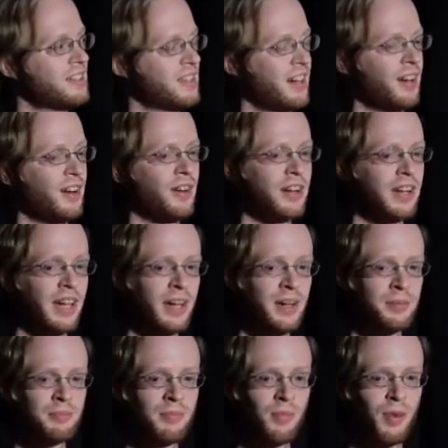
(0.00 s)
thought,
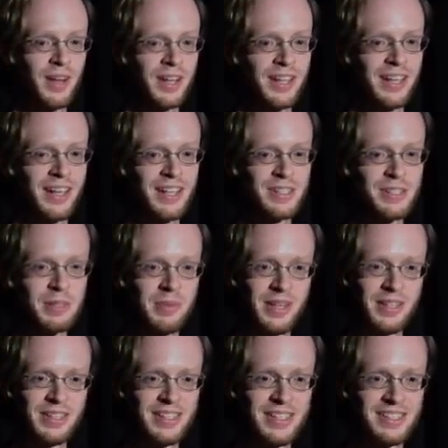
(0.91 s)
okay, what can I do
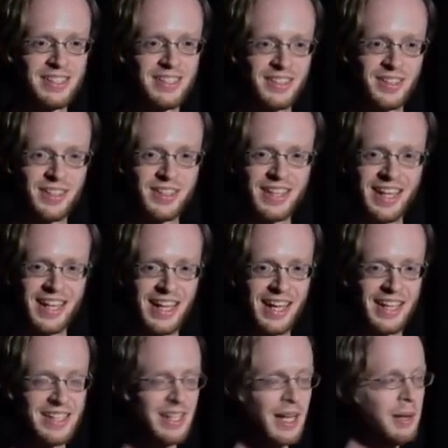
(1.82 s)
about this? So clearly I
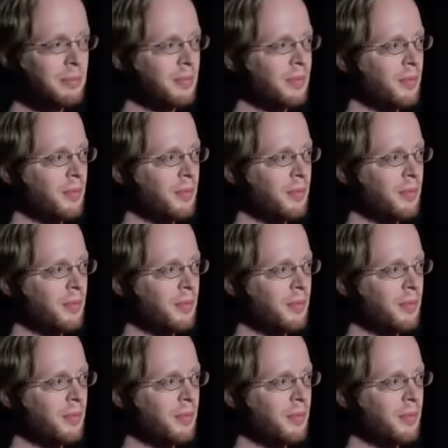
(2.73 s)
can't type.